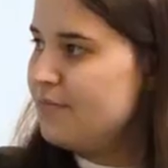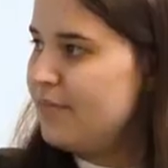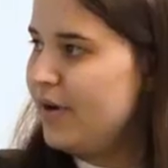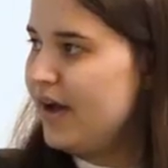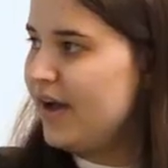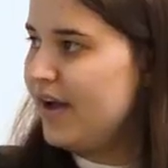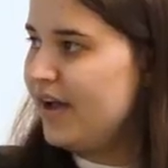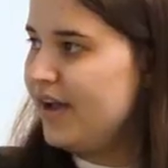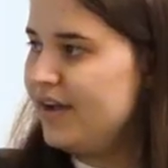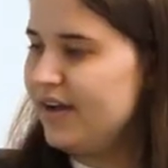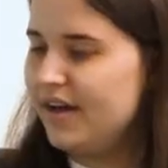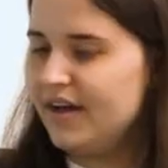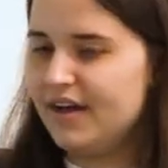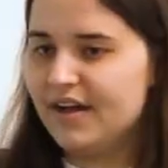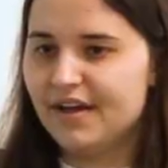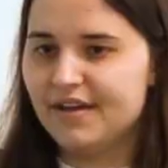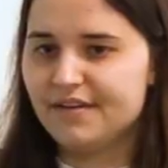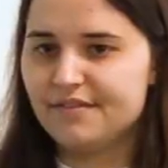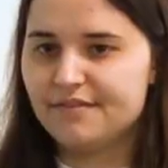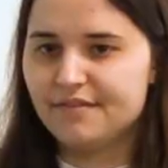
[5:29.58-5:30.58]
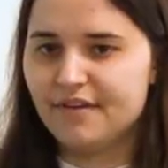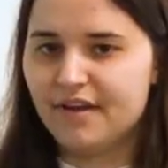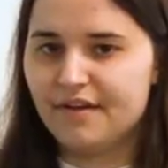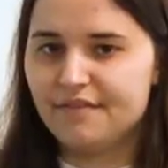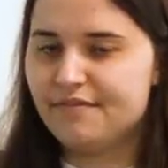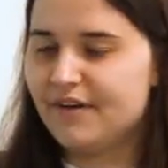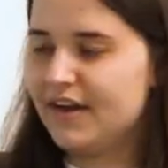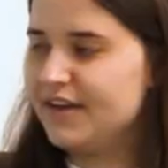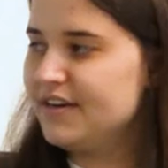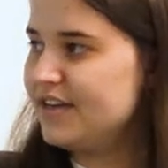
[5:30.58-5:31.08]
by uh,
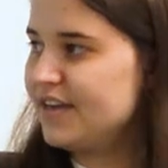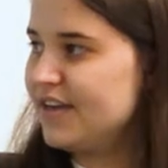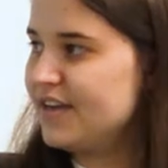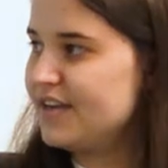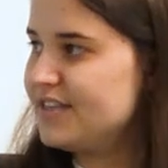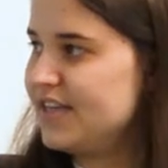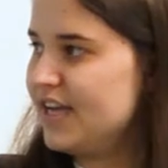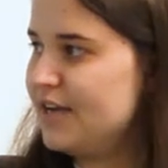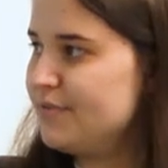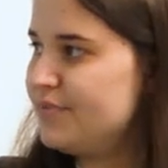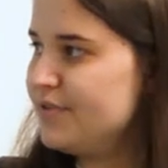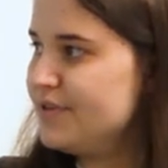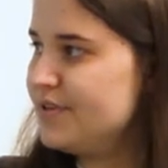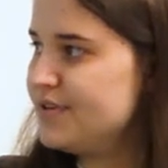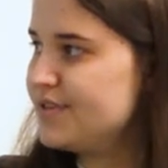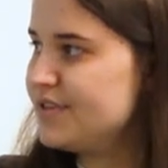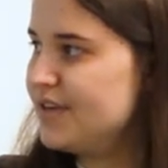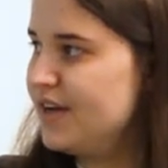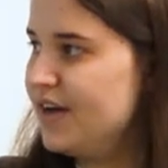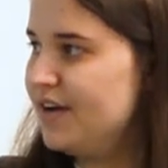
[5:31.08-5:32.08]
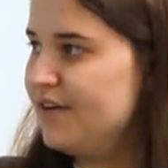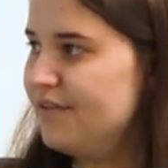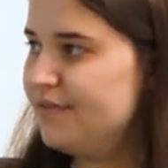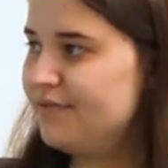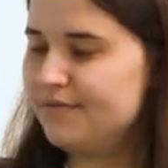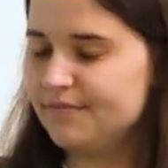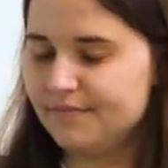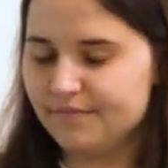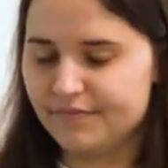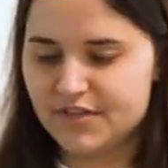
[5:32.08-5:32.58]
finding examples of